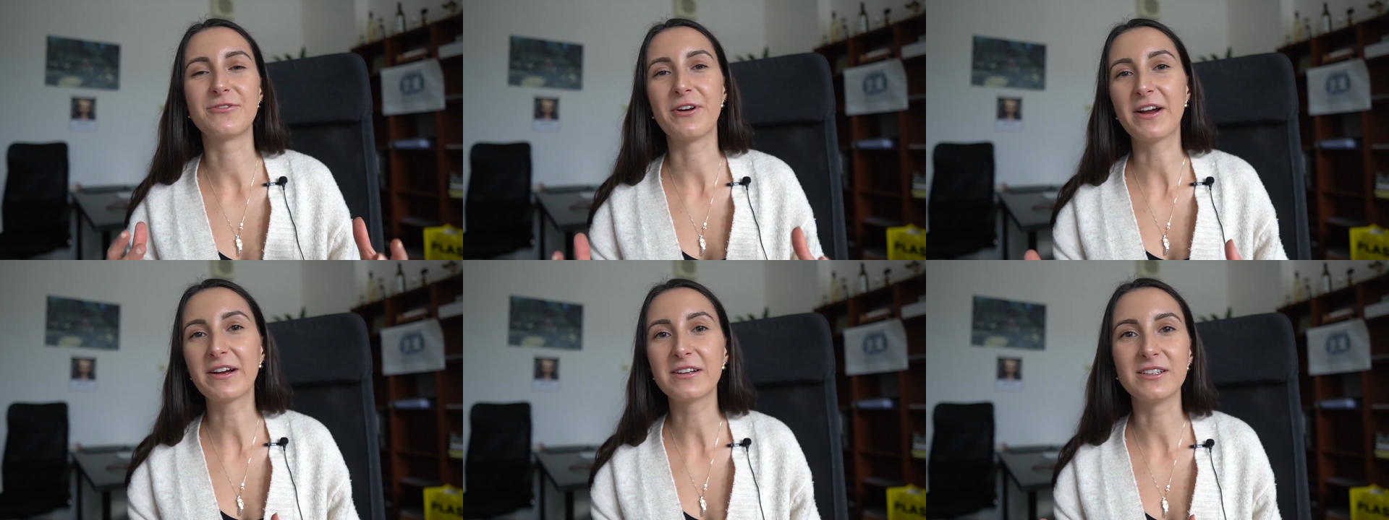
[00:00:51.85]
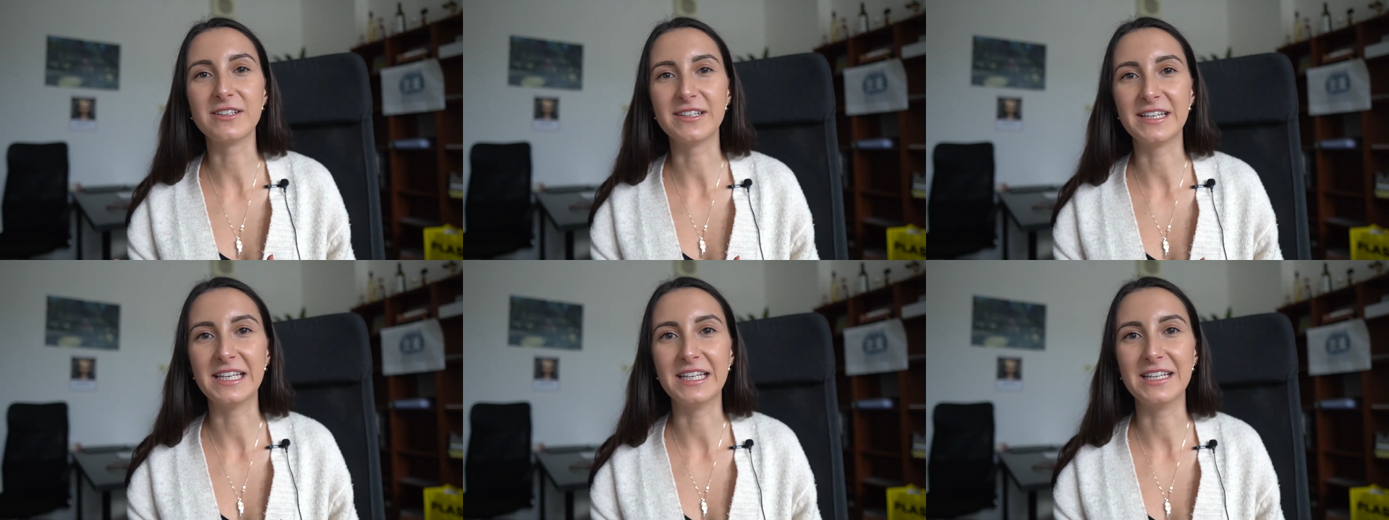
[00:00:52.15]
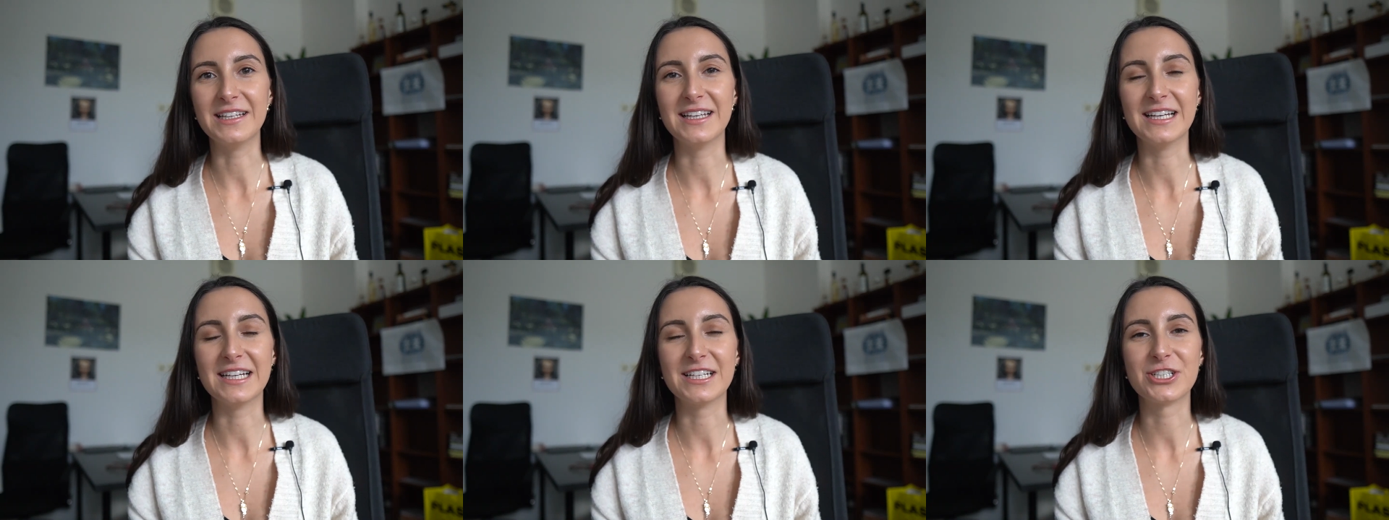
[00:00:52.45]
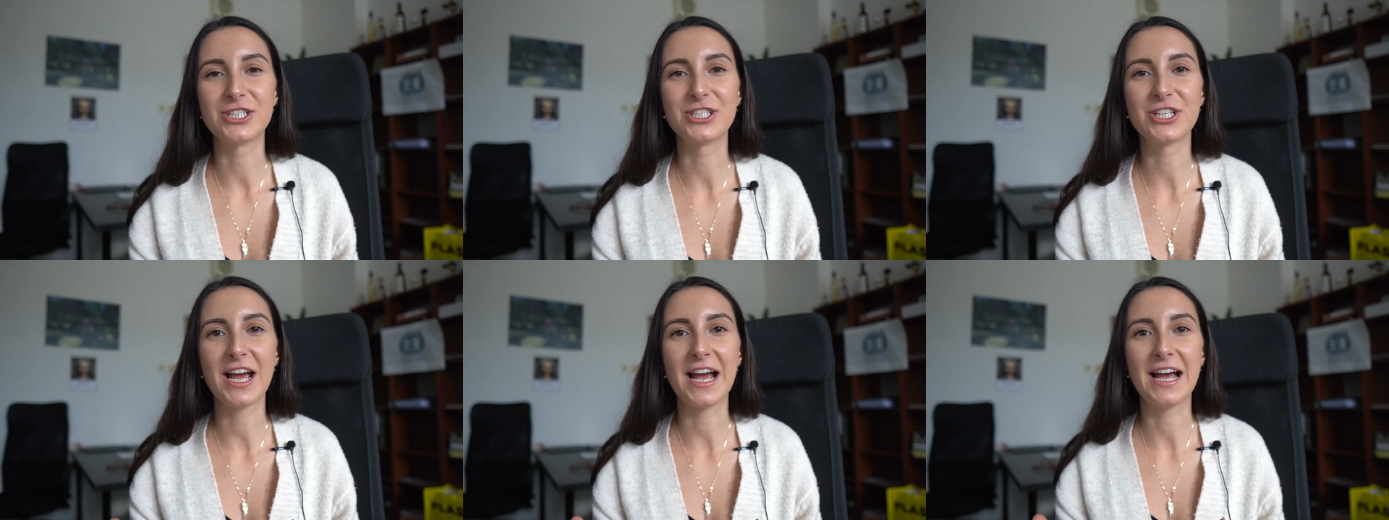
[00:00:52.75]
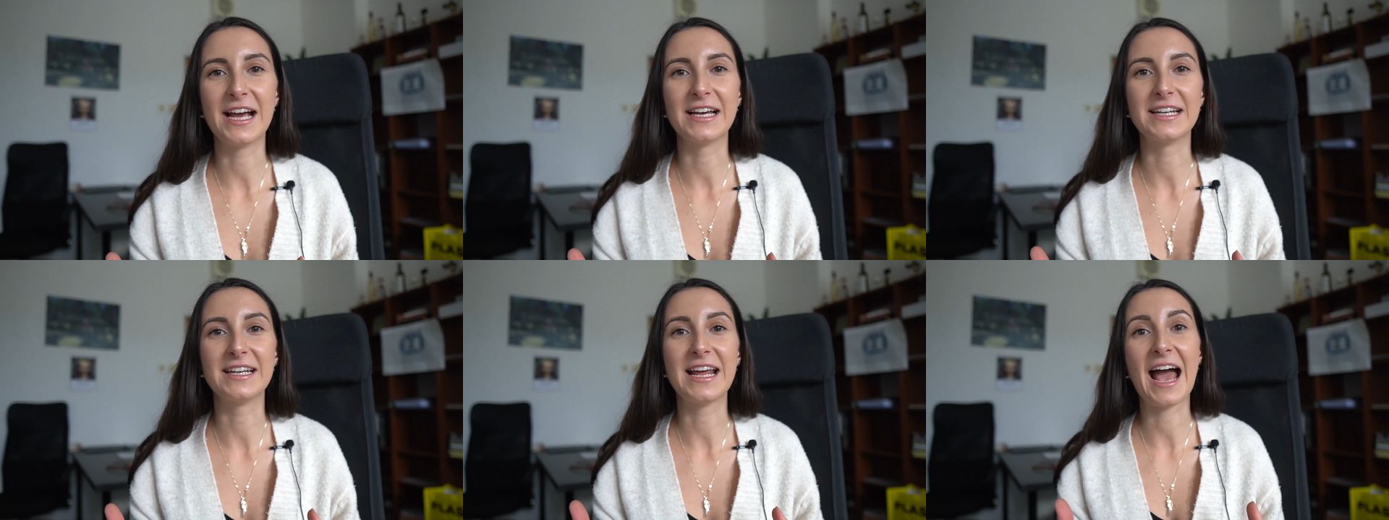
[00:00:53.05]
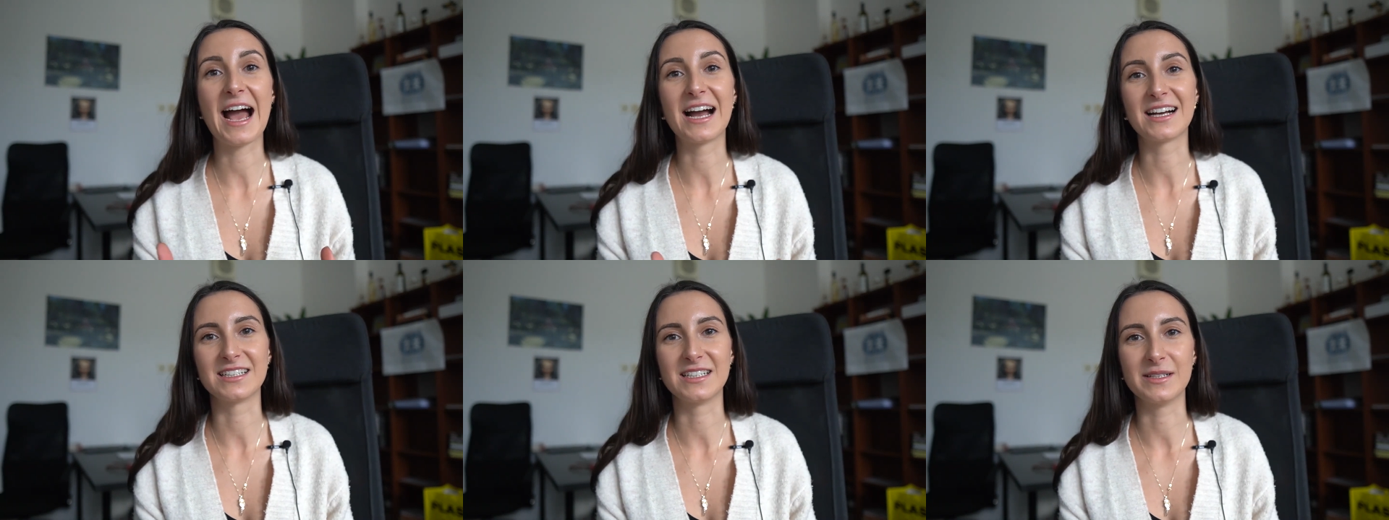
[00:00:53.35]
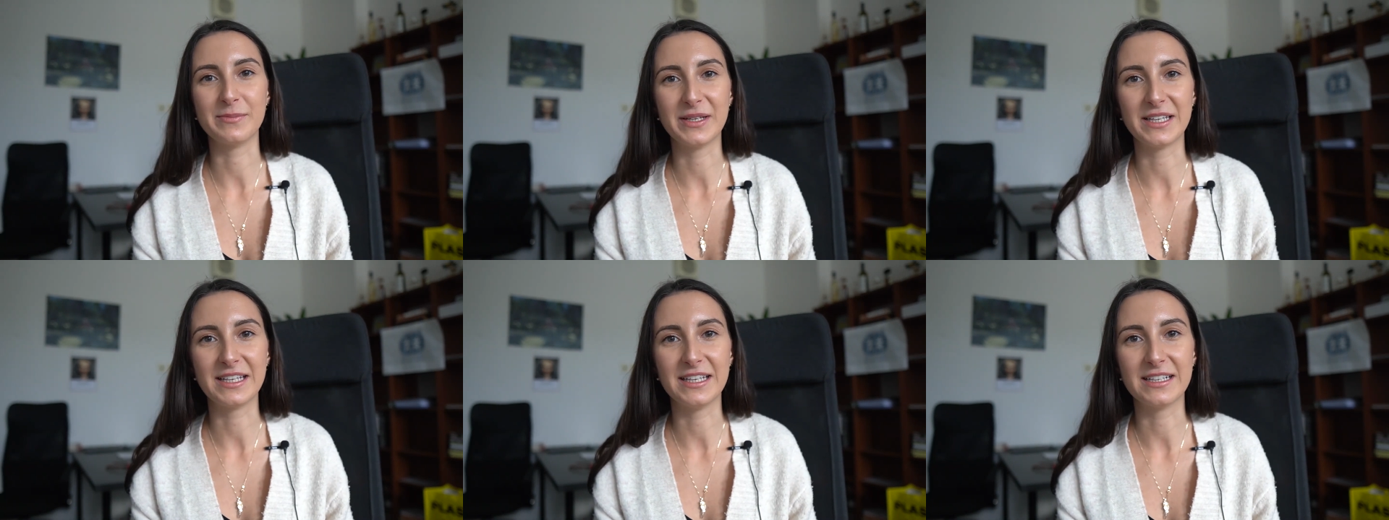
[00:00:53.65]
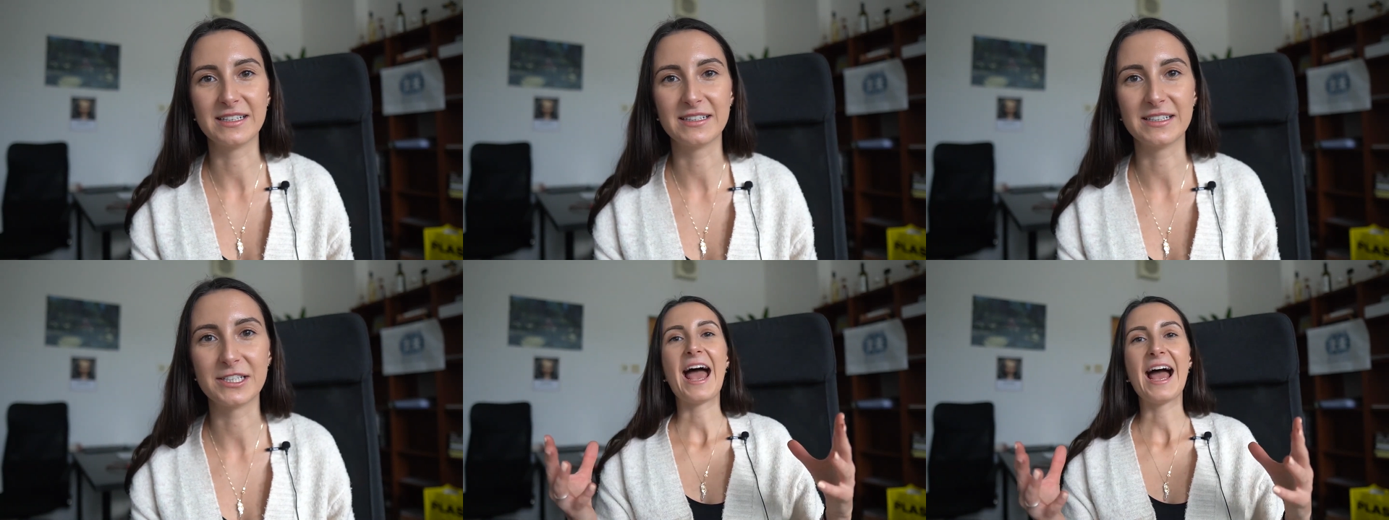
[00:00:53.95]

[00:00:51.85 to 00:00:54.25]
regular English and academic English?